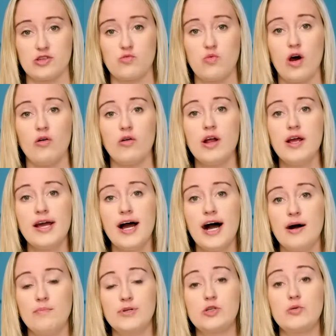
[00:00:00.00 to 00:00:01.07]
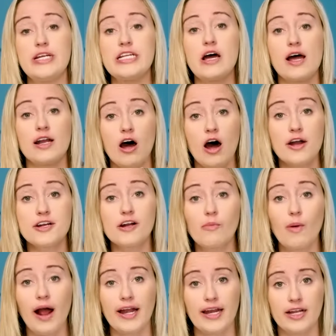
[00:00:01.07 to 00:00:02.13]
quote between not
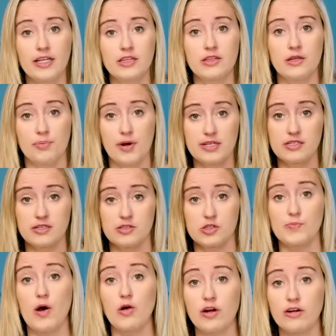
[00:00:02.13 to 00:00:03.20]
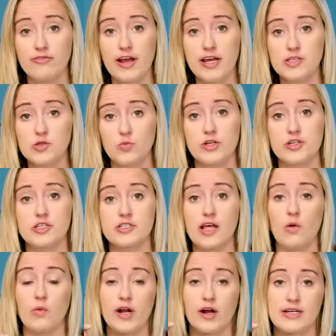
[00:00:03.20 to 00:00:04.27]
undermining the president's poker face, which is
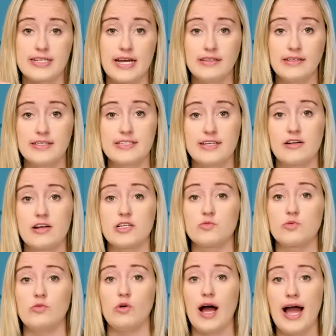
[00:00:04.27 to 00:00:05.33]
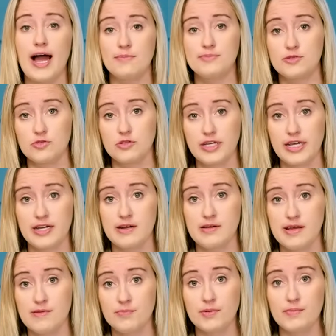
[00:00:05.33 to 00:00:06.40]
that we are deadly serious, we will absolutely
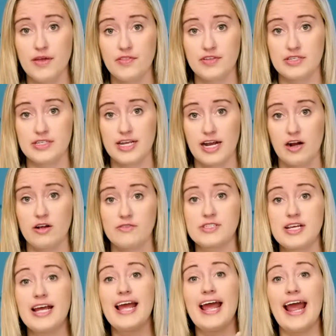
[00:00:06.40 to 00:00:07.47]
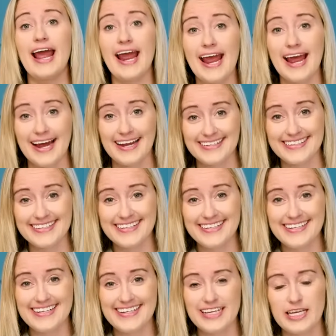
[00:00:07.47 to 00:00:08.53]
implement these tariffs, and
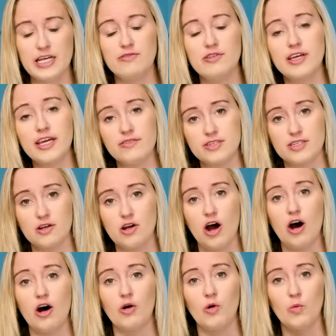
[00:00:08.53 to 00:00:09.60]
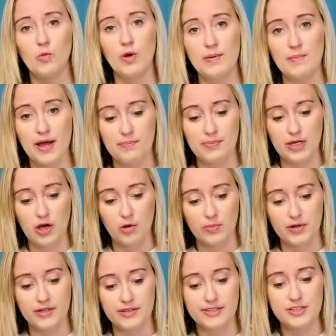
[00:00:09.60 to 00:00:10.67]
if you give us a call, we might be
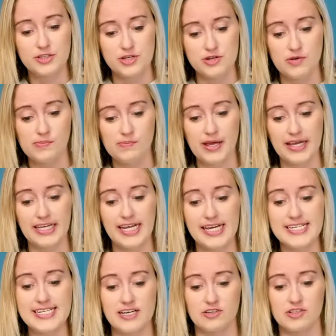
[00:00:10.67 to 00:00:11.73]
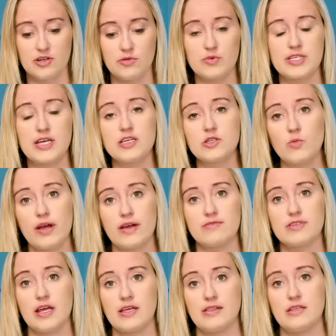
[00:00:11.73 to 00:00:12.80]
open to making a deal. So, it was his way of
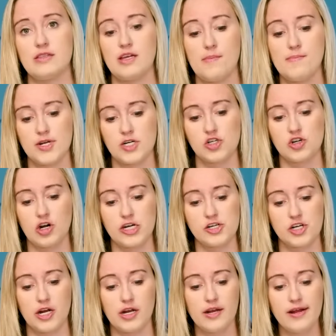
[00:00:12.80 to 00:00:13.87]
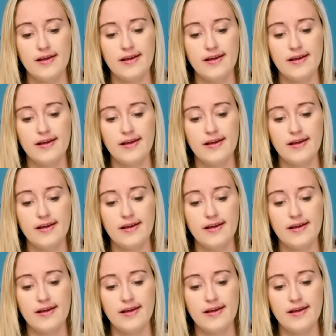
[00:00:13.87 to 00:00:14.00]
saying that the administration